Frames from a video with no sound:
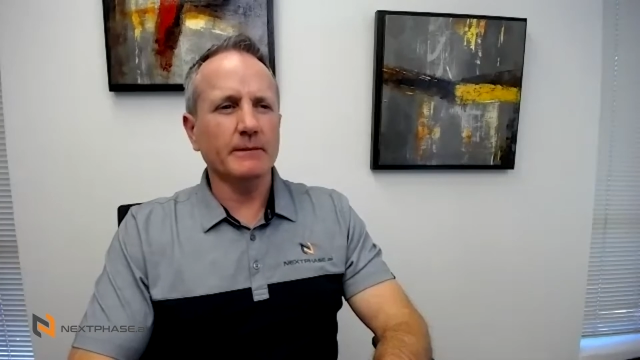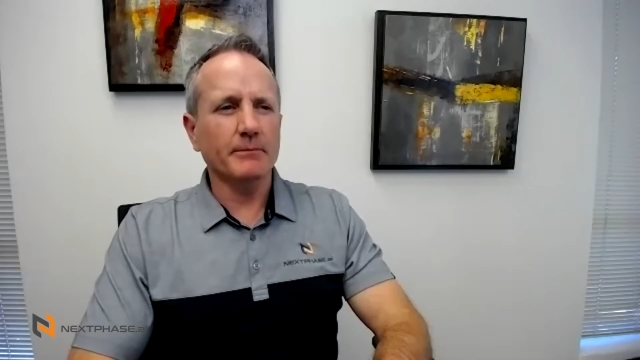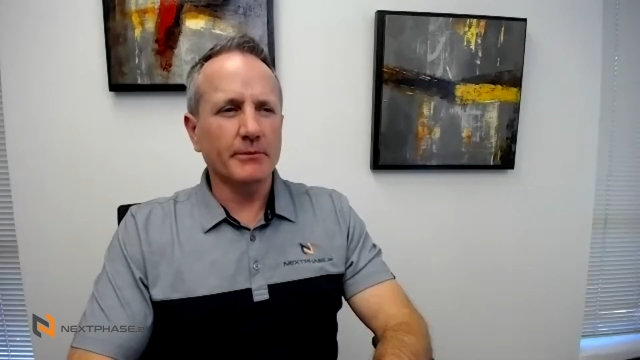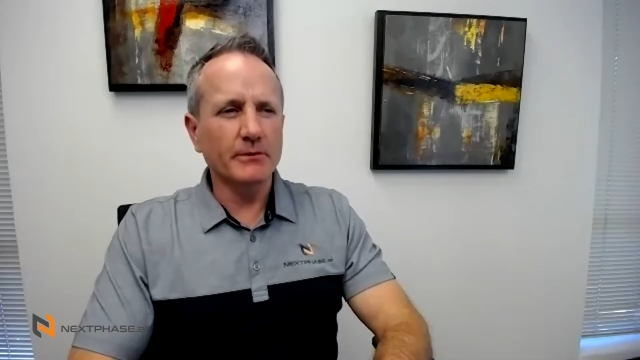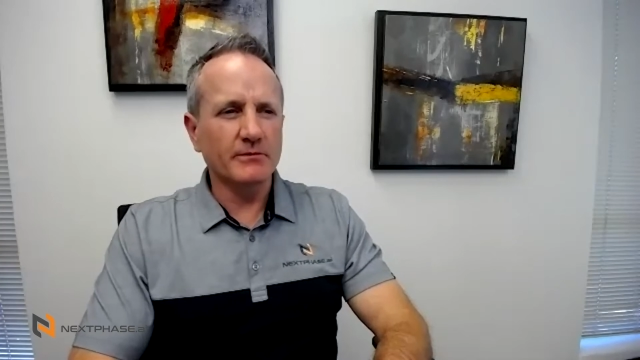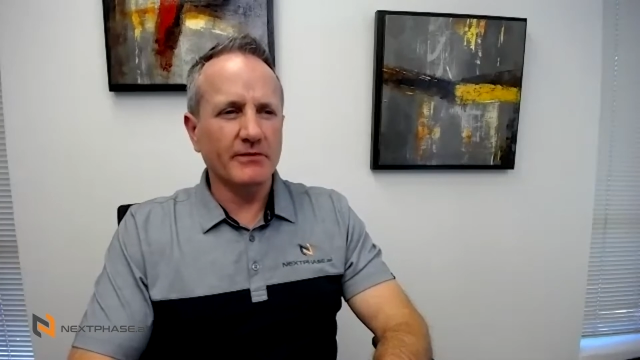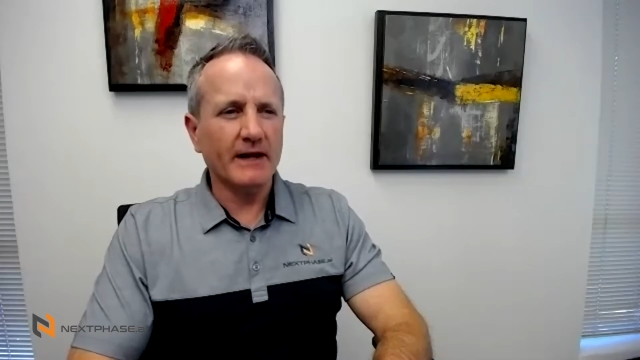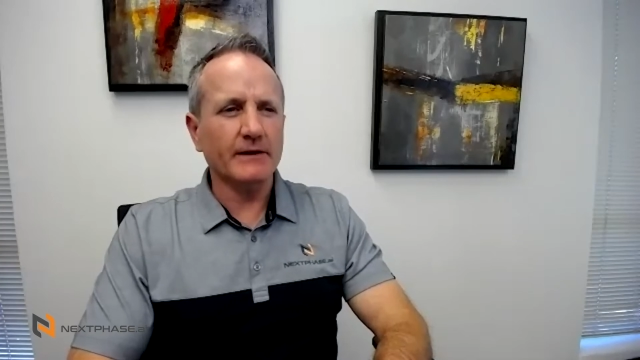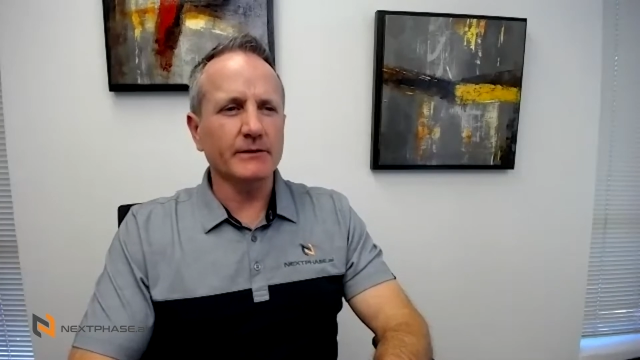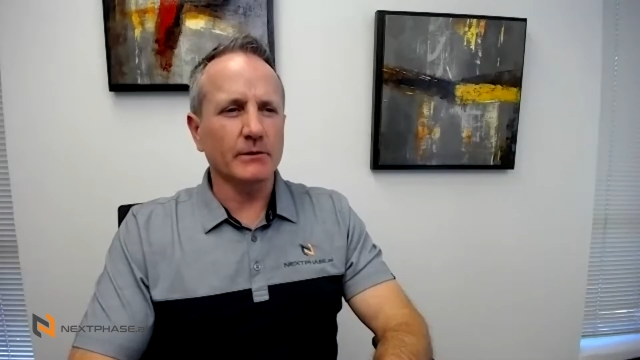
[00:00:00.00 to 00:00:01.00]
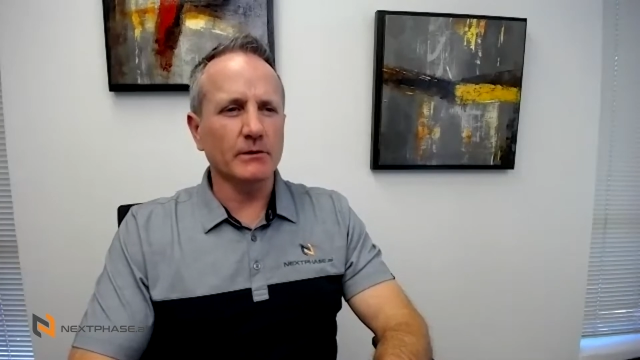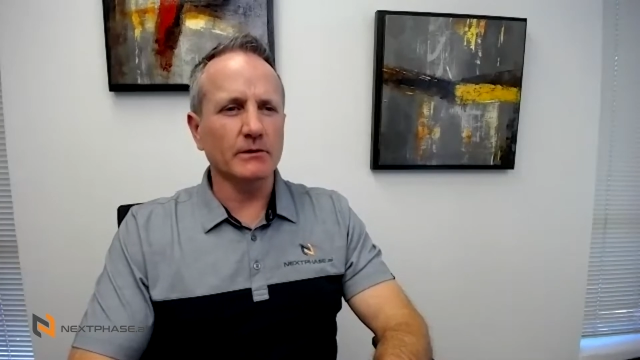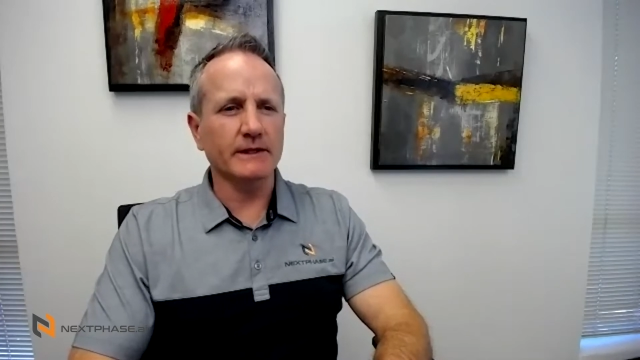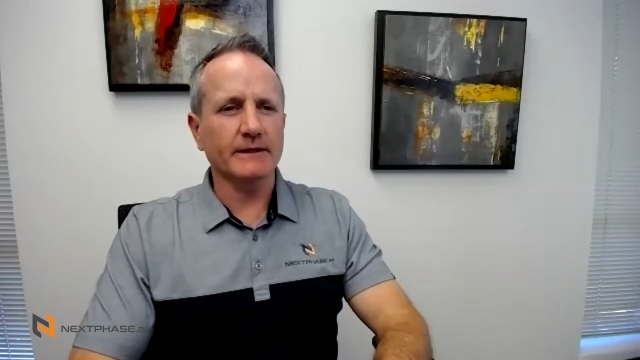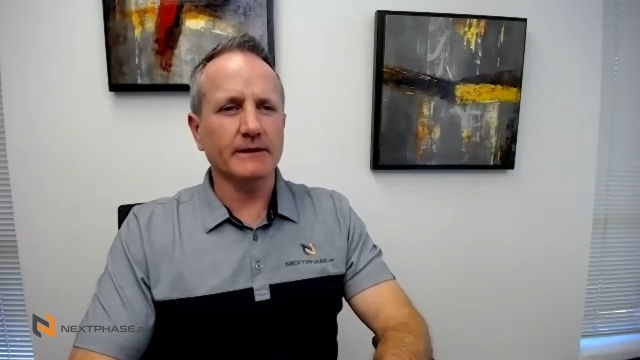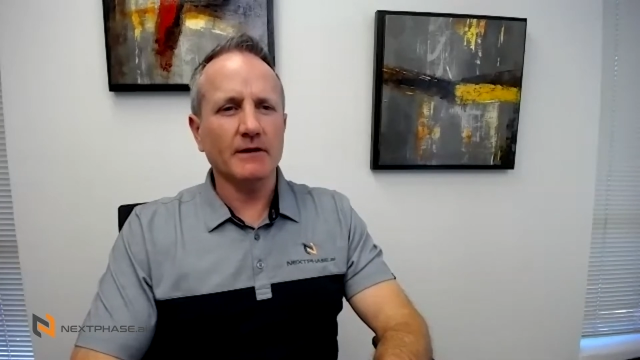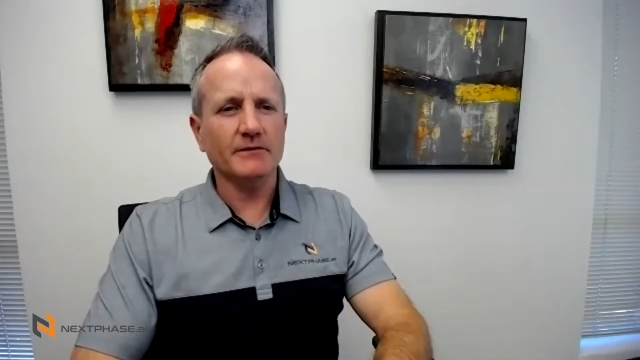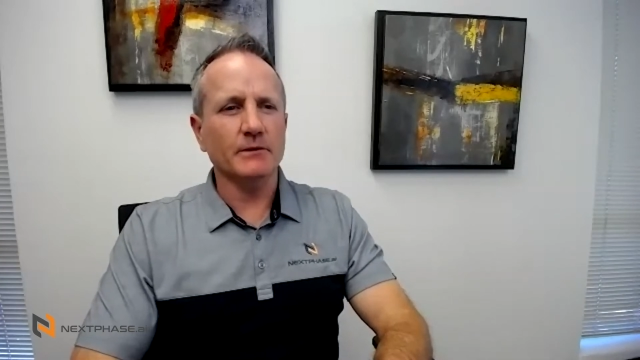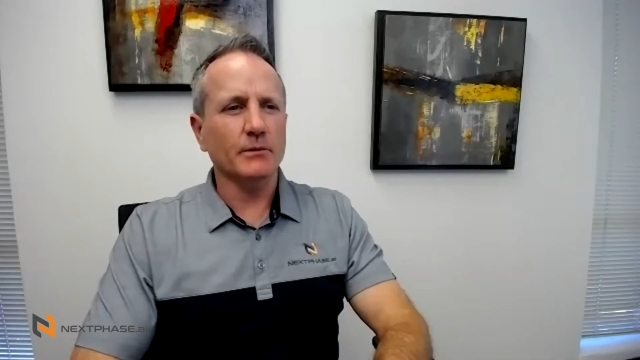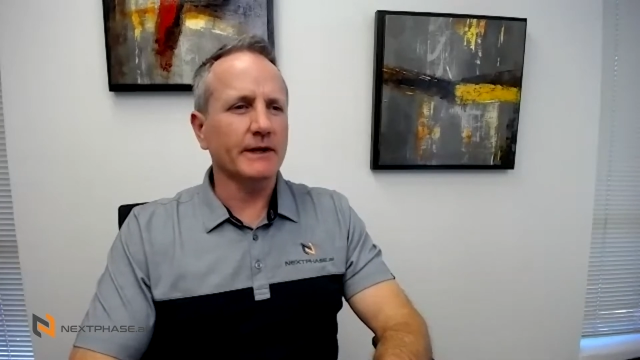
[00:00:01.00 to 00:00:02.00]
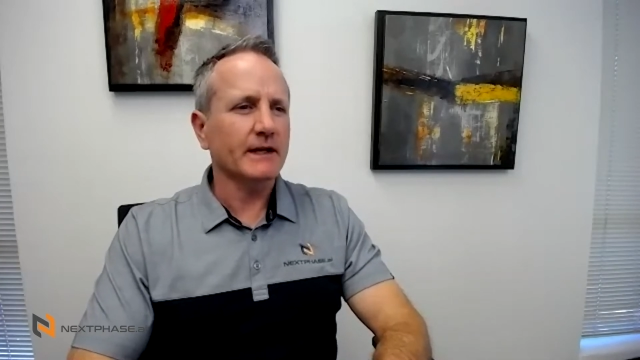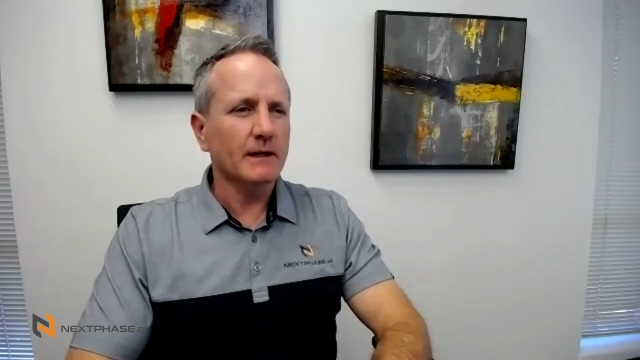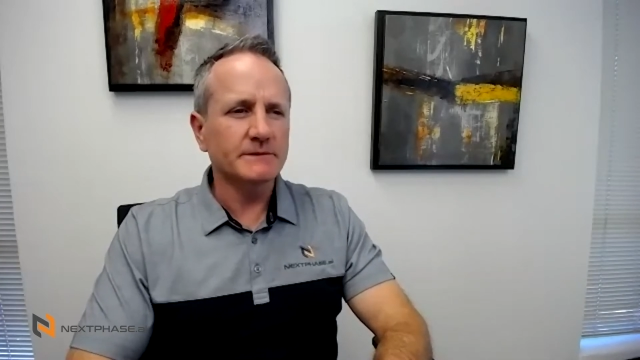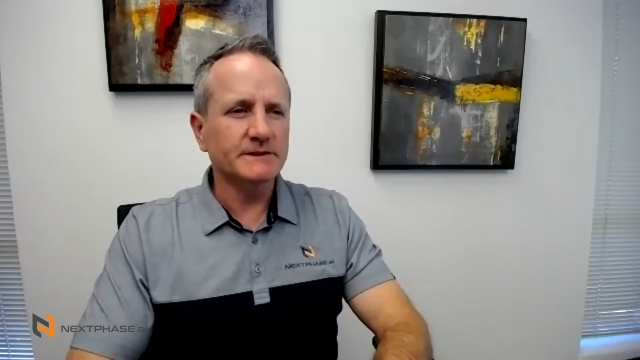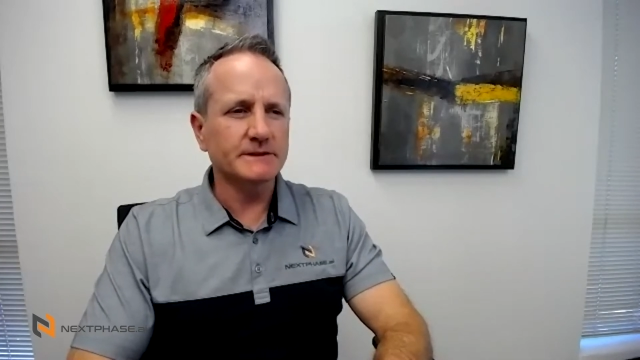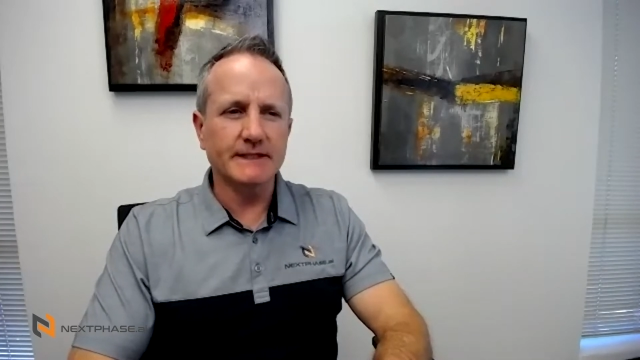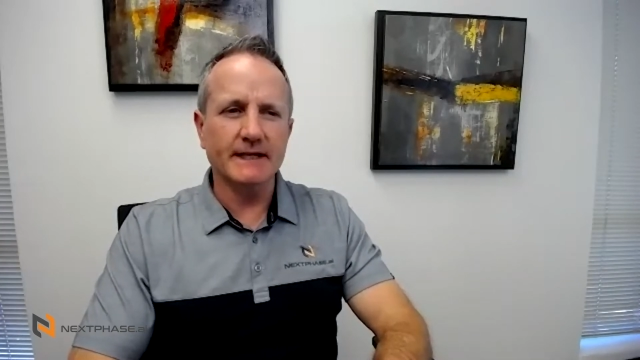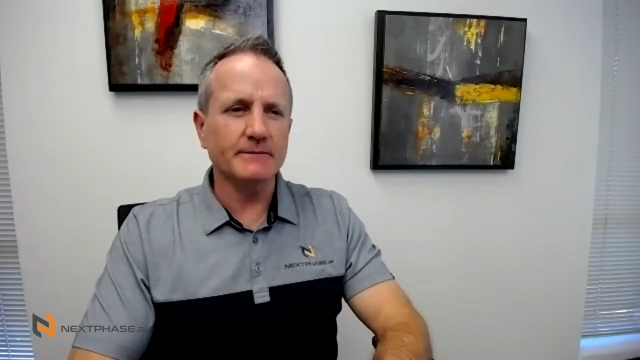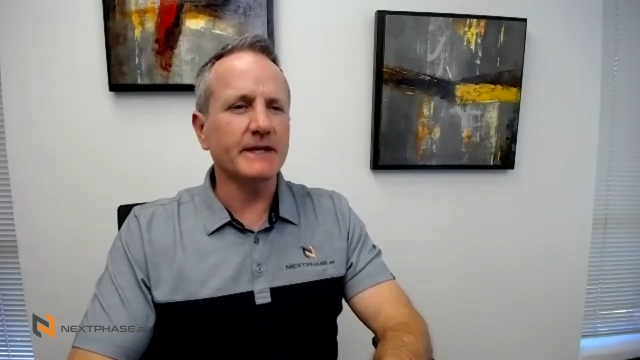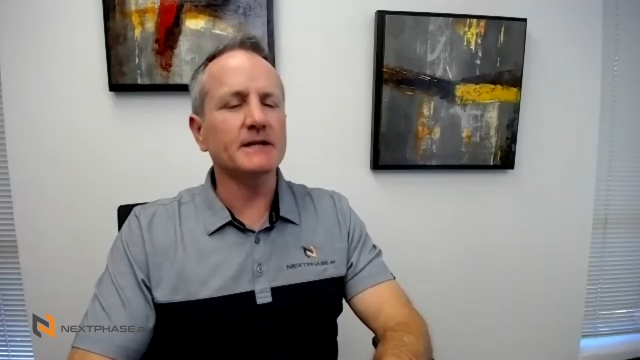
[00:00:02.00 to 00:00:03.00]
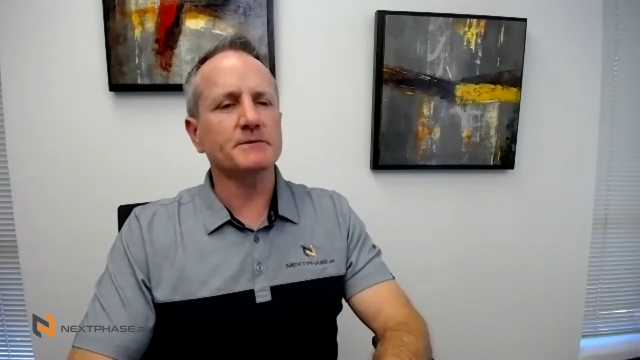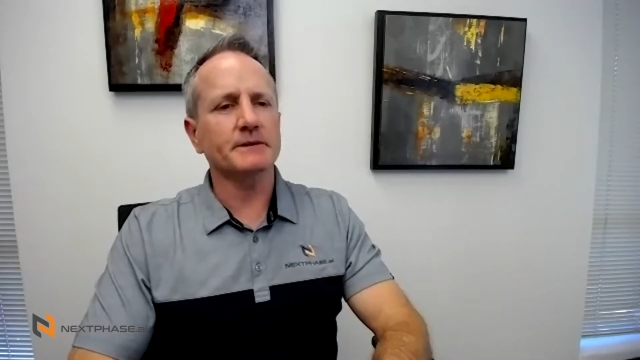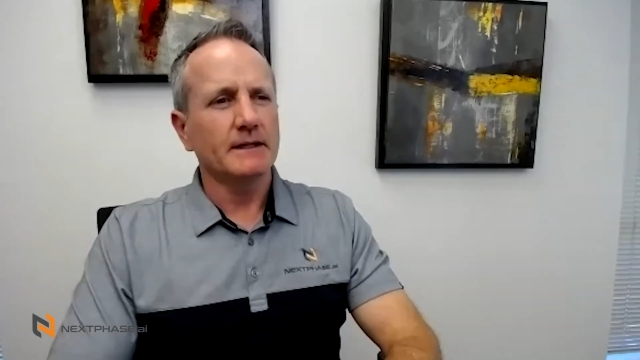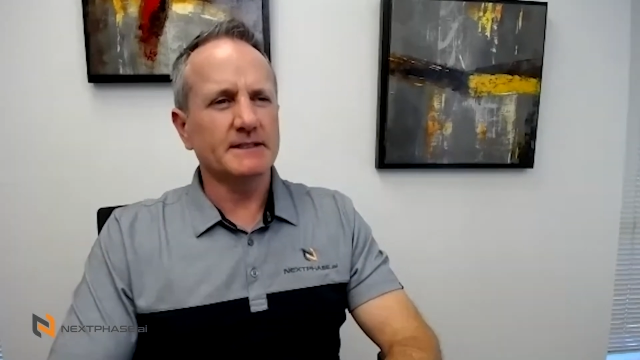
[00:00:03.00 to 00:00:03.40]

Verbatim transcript: and prove value early and often when it comes to data management.